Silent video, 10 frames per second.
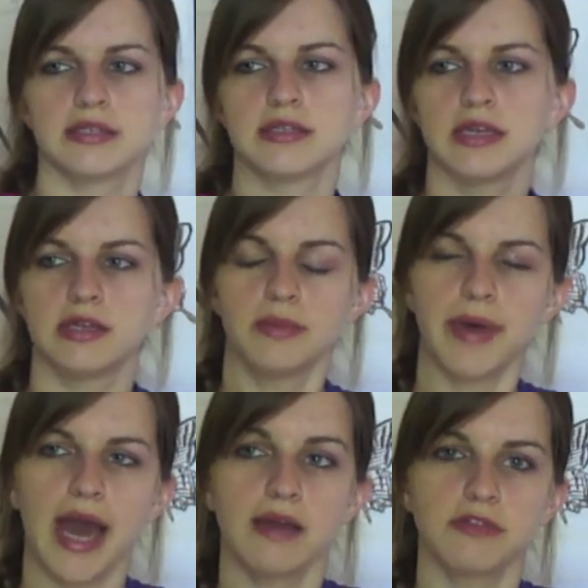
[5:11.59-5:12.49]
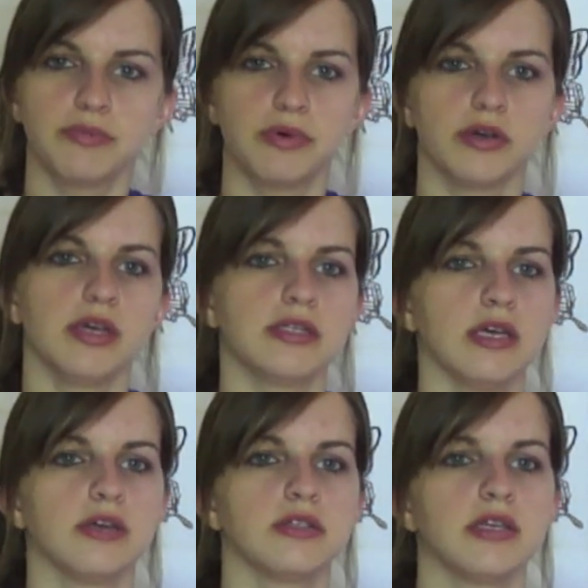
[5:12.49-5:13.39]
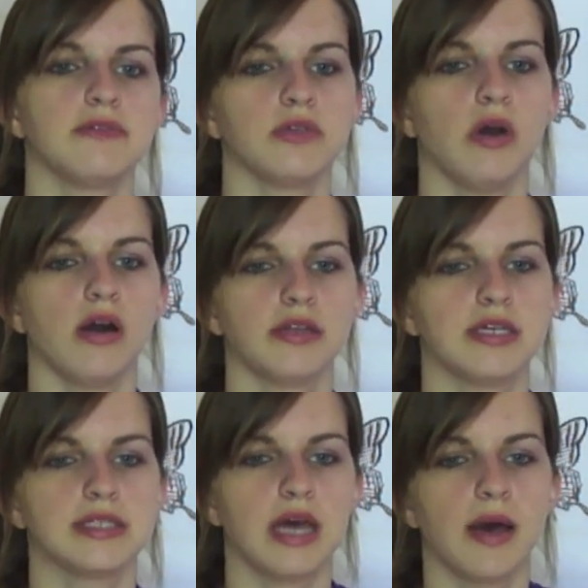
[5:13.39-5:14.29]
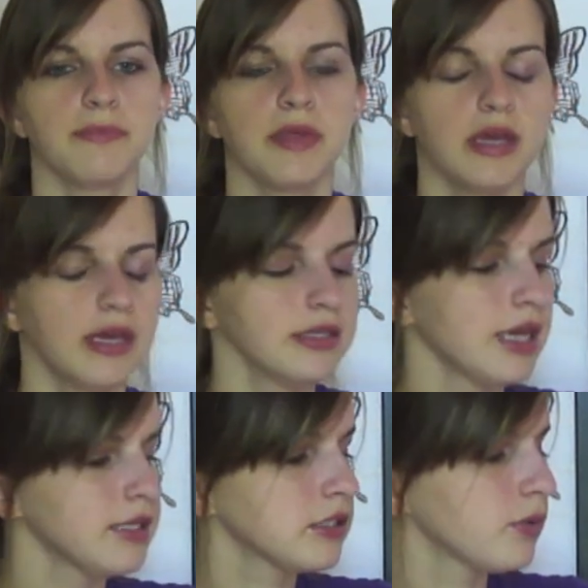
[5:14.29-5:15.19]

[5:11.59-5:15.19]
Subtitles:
and then in the back of the book it gives you all these test